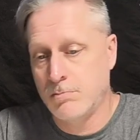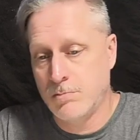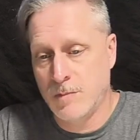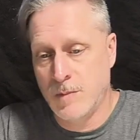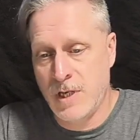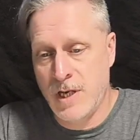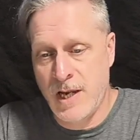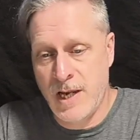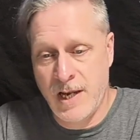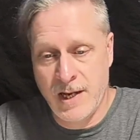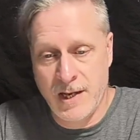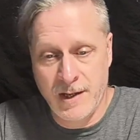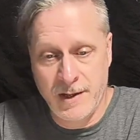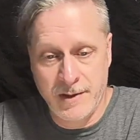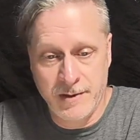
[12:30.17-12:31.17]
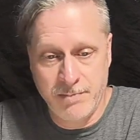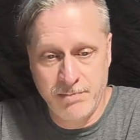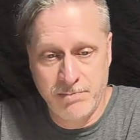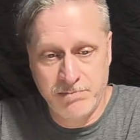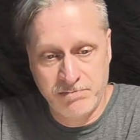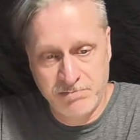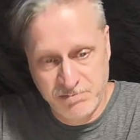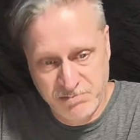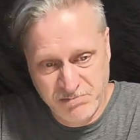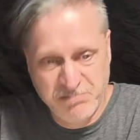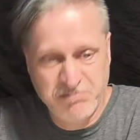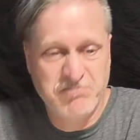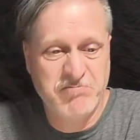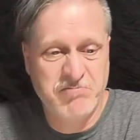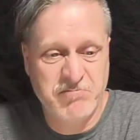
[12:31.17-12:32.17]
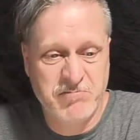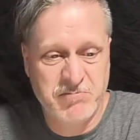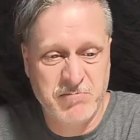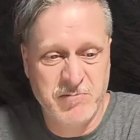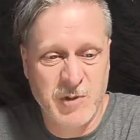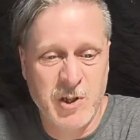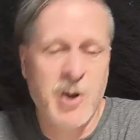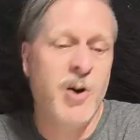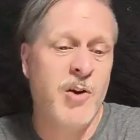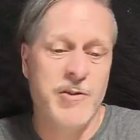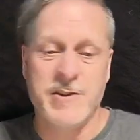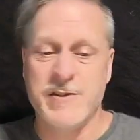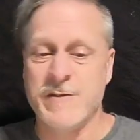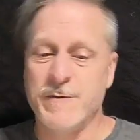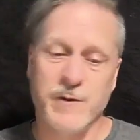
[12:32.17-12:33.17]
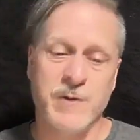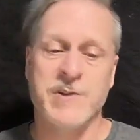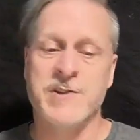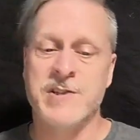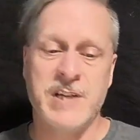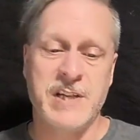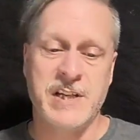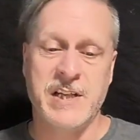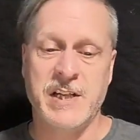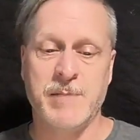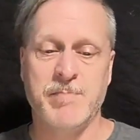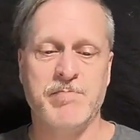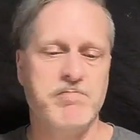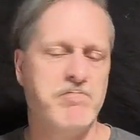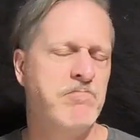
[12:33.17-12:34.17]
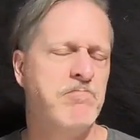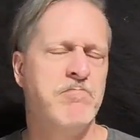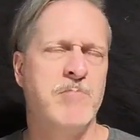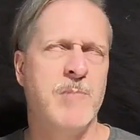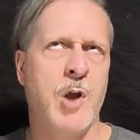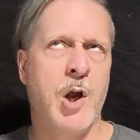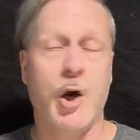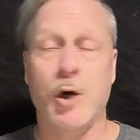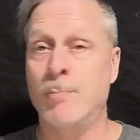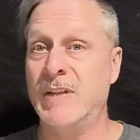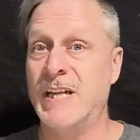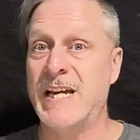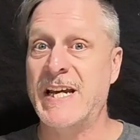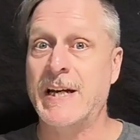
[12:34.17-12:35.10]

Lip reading: and call this first city Arblain.